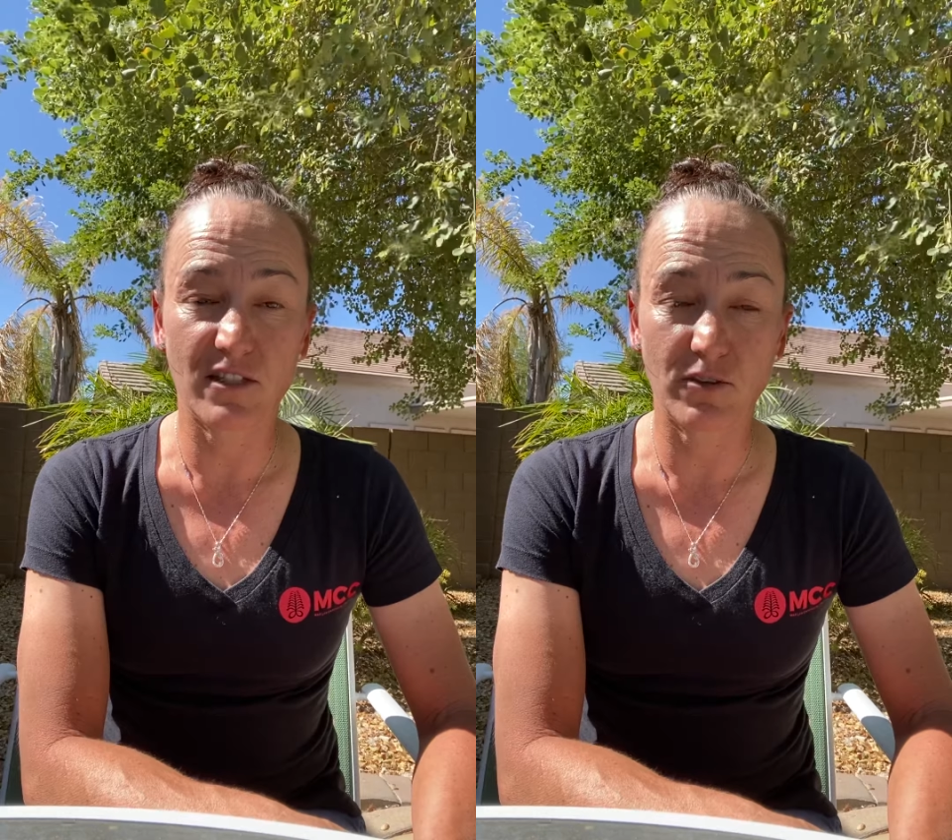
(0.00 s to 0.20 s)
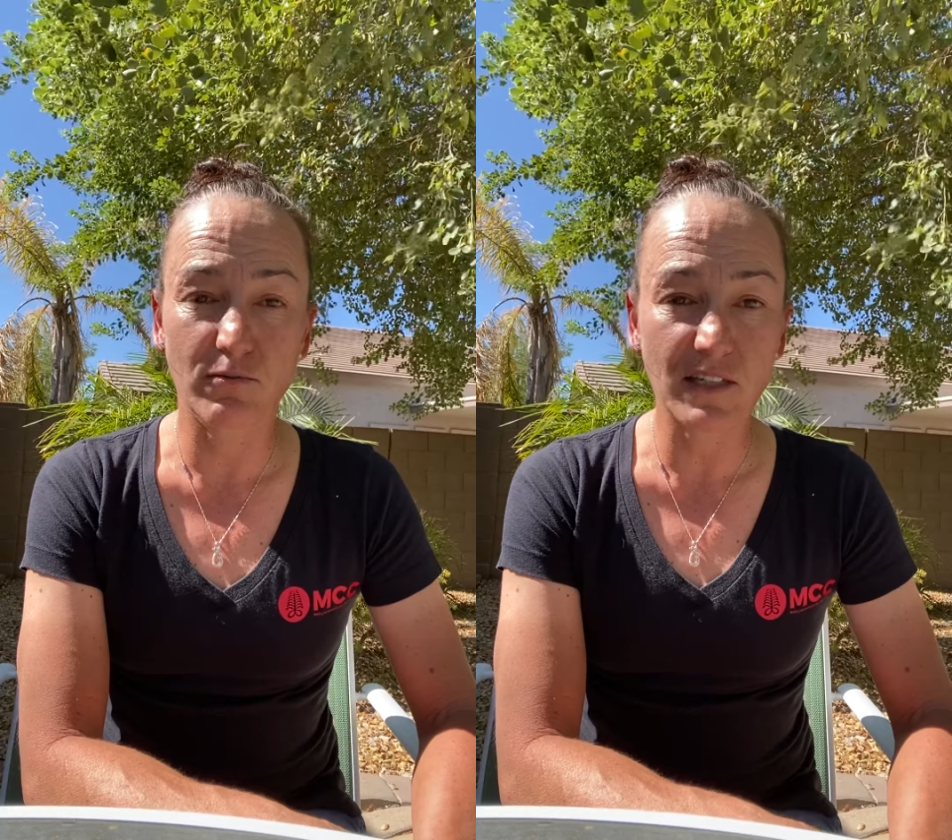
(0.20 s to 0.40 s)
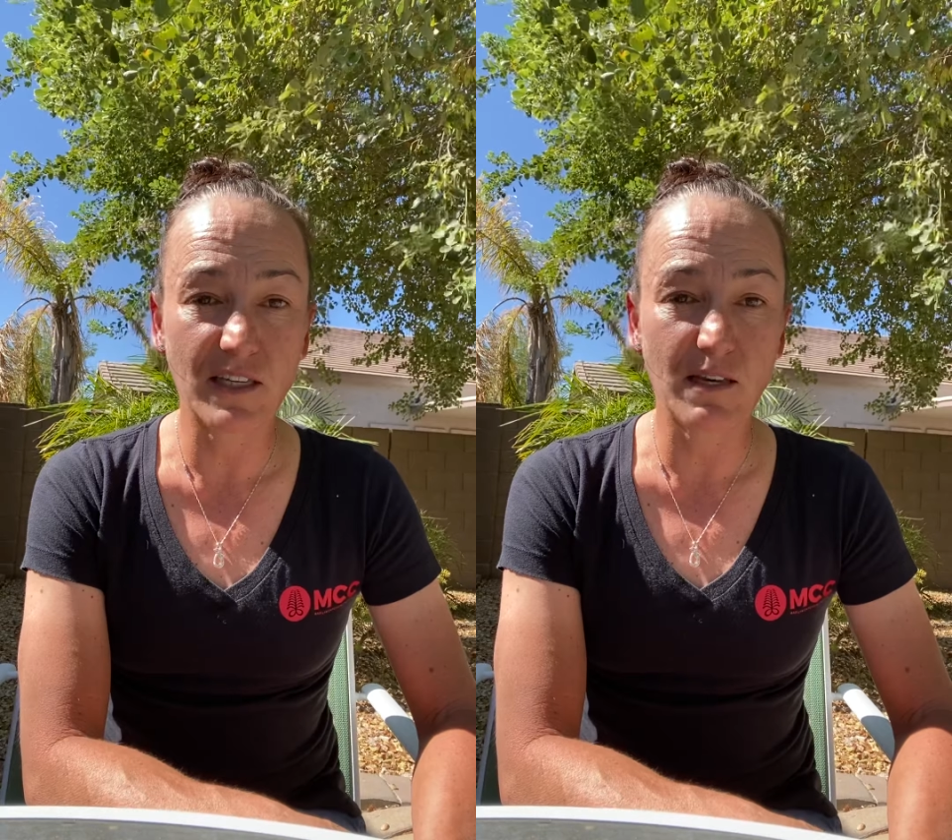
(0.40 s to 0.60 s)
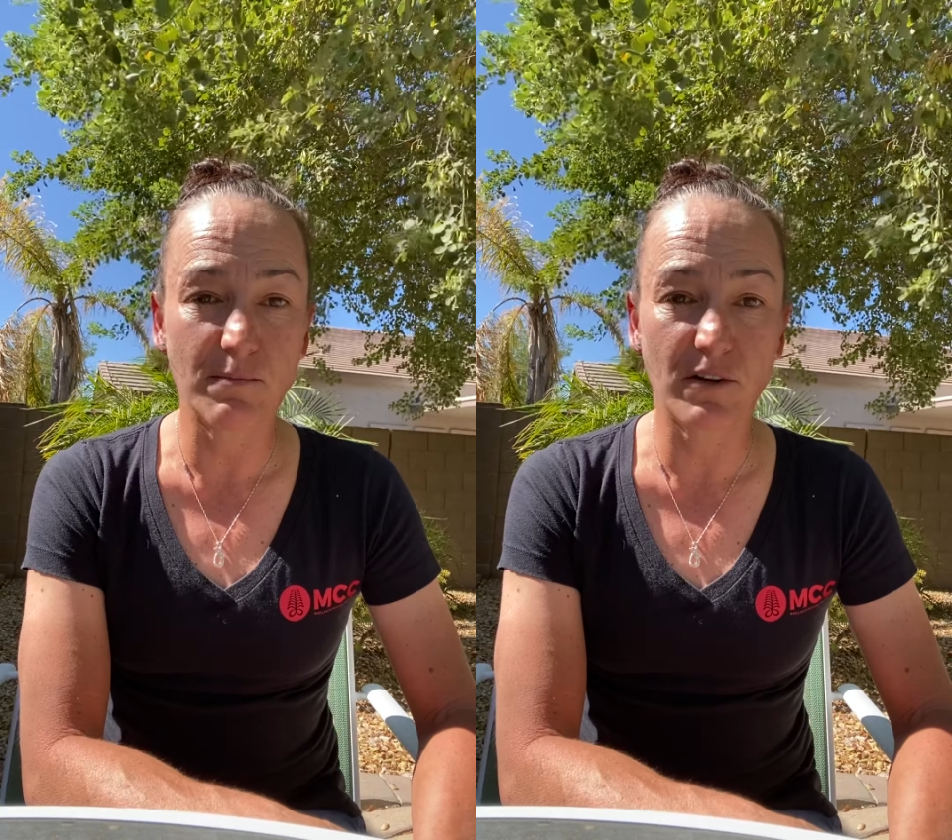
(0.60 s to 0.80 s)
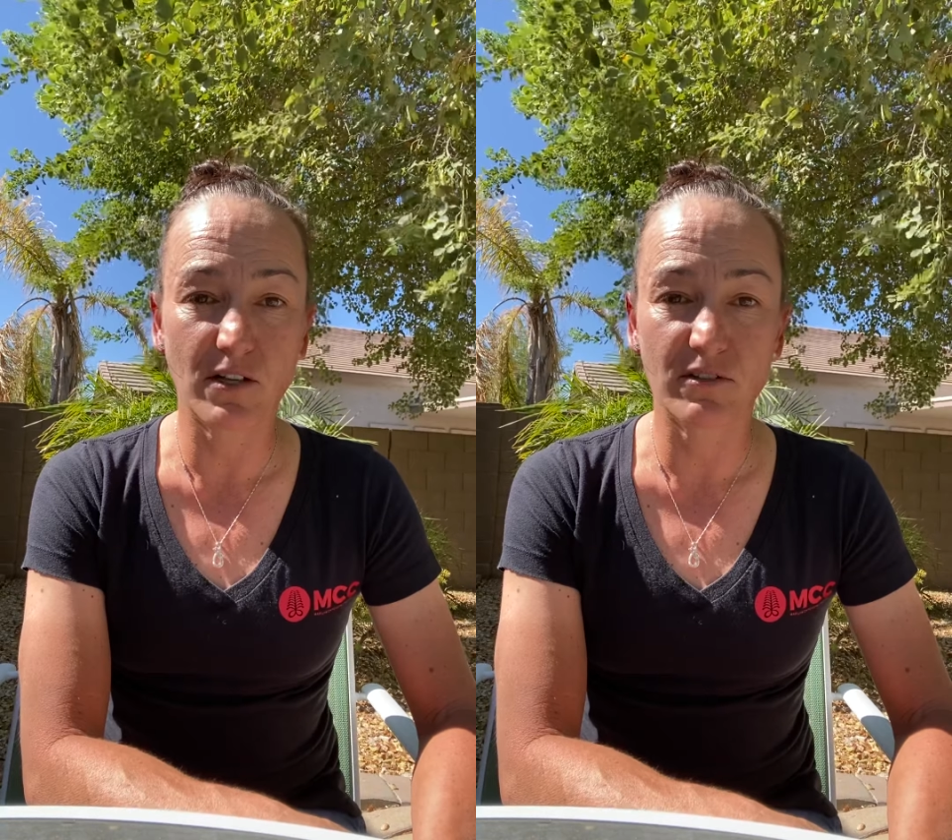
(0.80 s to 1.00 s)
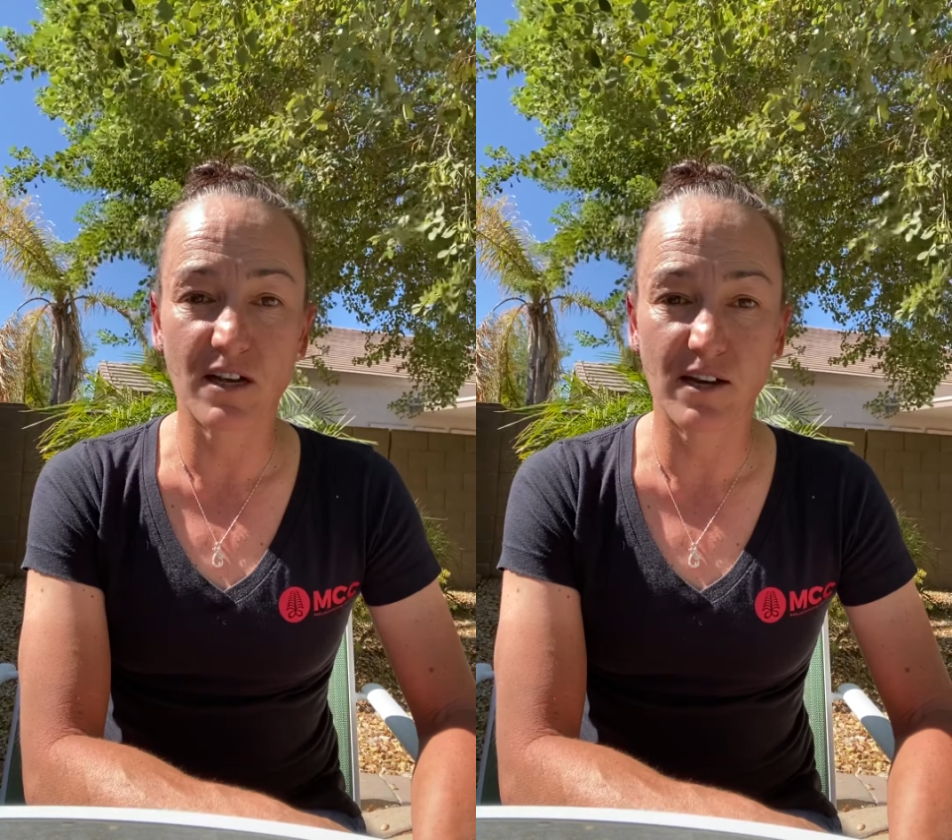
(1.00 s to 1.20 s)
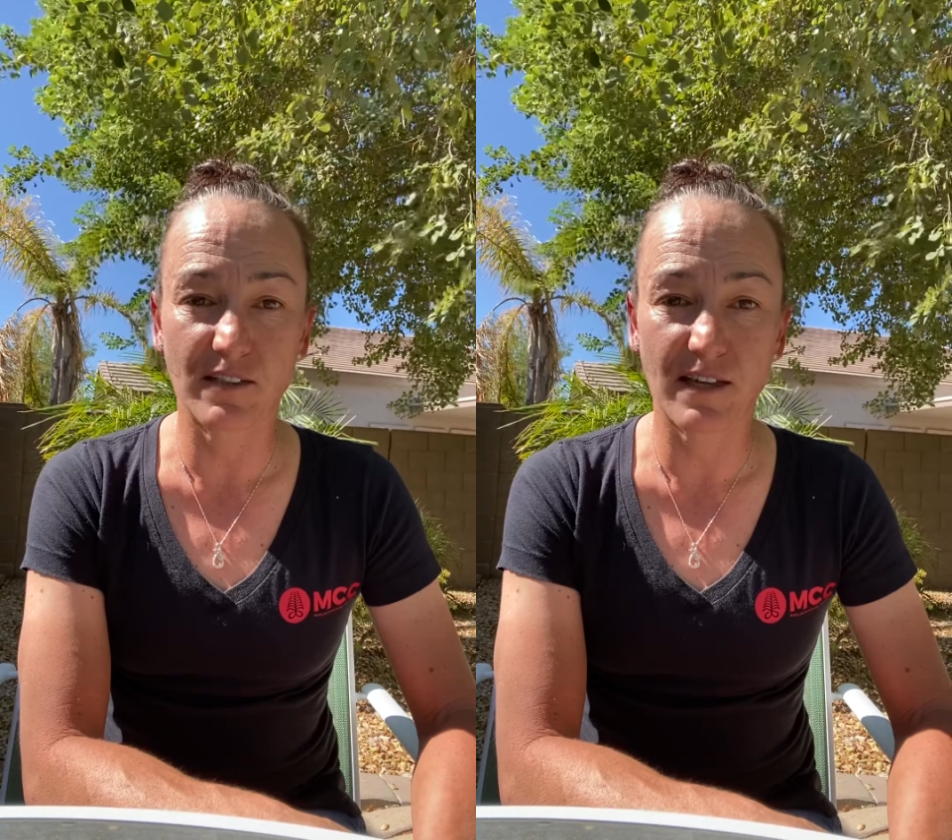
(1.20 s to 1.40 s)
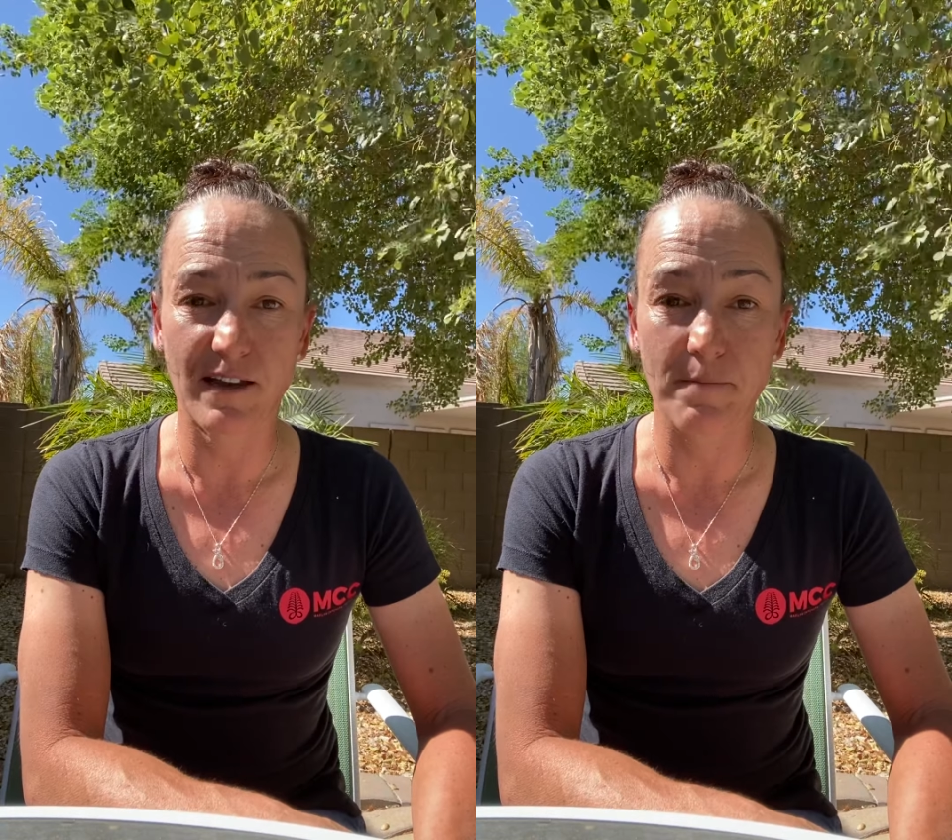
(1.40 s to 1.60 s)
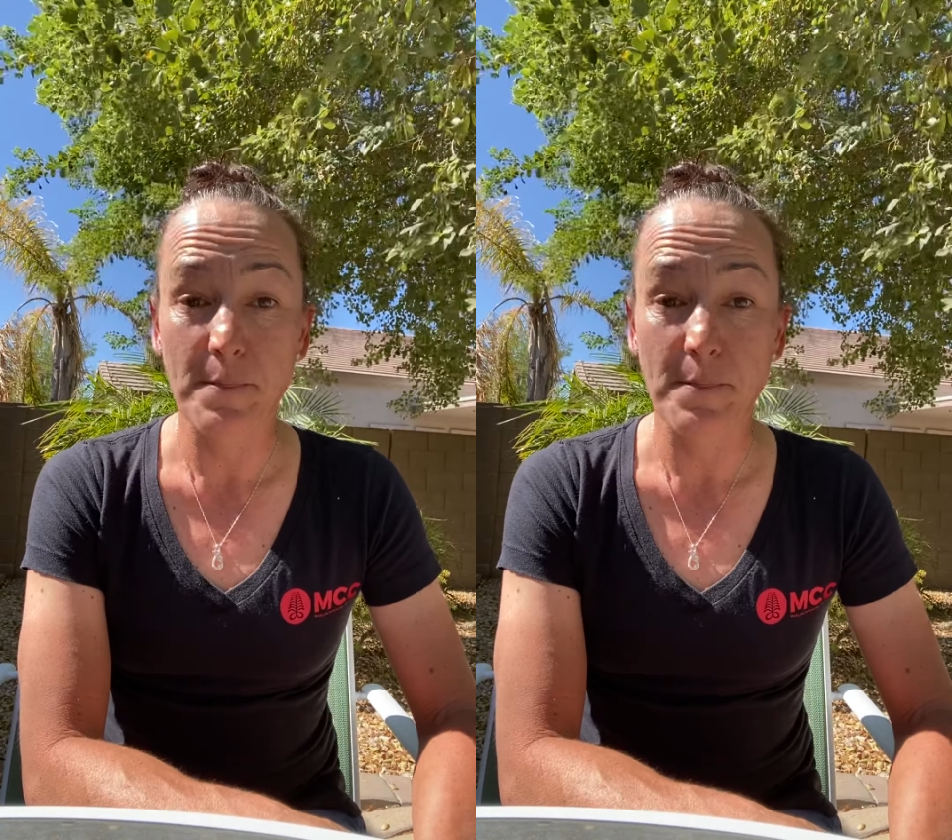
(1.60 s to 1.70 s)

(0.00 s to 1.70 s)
So really keep a close eye on that.